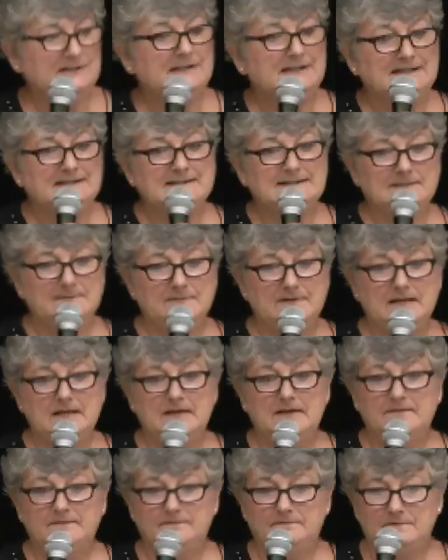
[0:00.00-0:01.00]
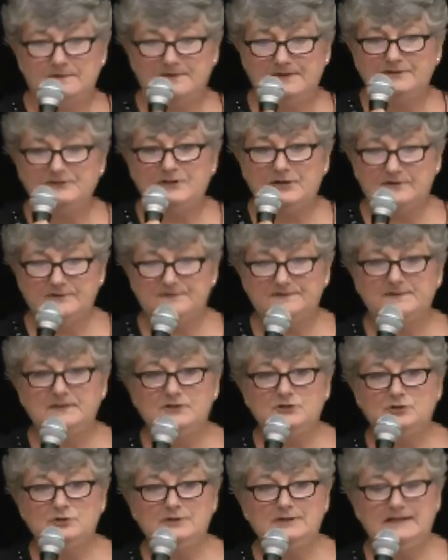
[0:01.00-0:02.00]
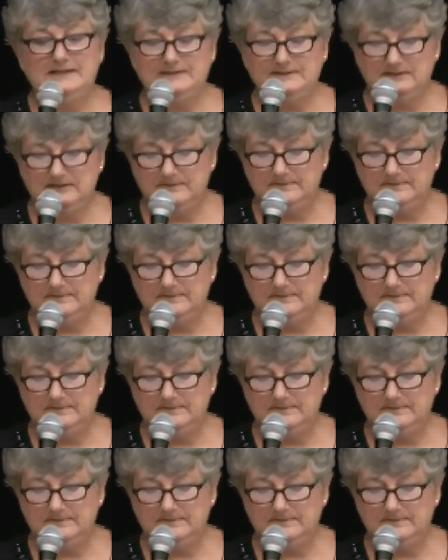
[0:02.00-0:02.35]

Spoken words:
needs to be for the dose that you need to